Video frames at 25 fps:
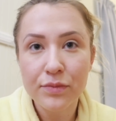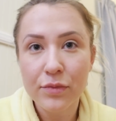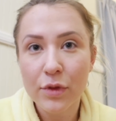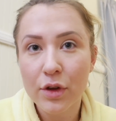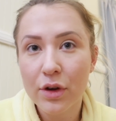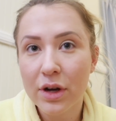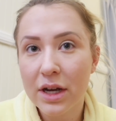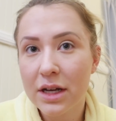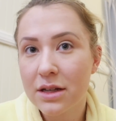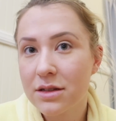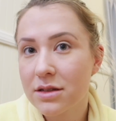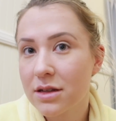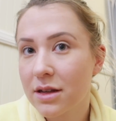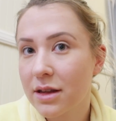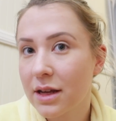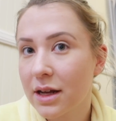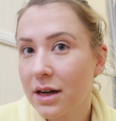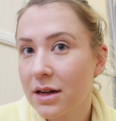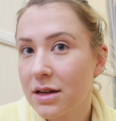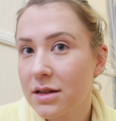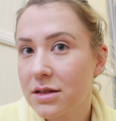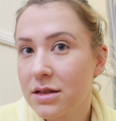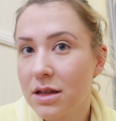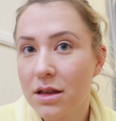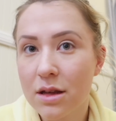Great, so that
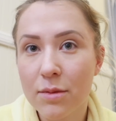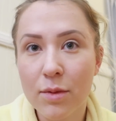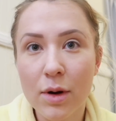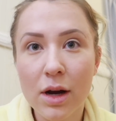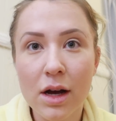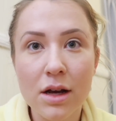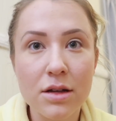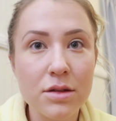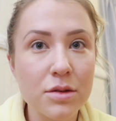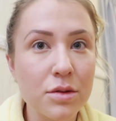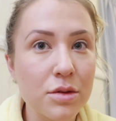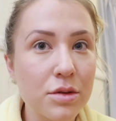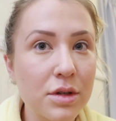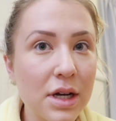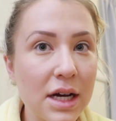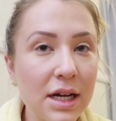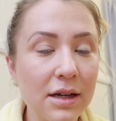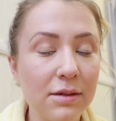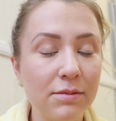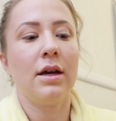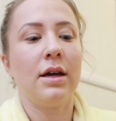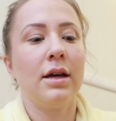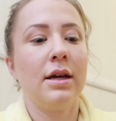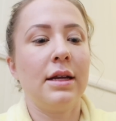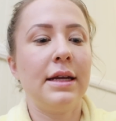is the brows all done.
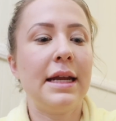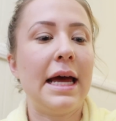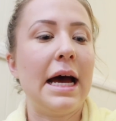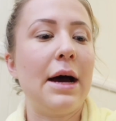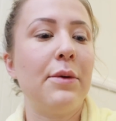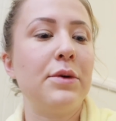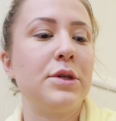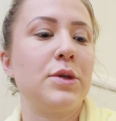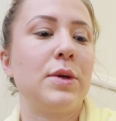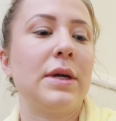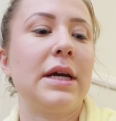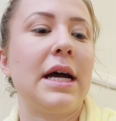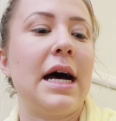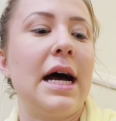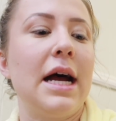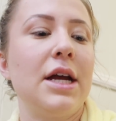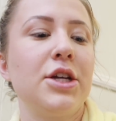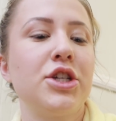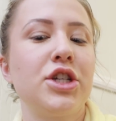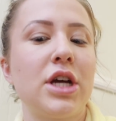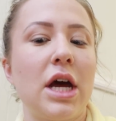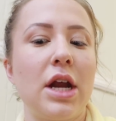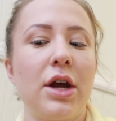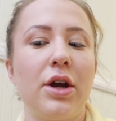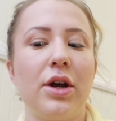Now we're doing
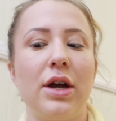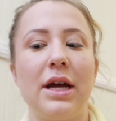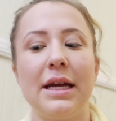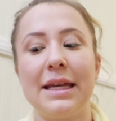eyeshadow.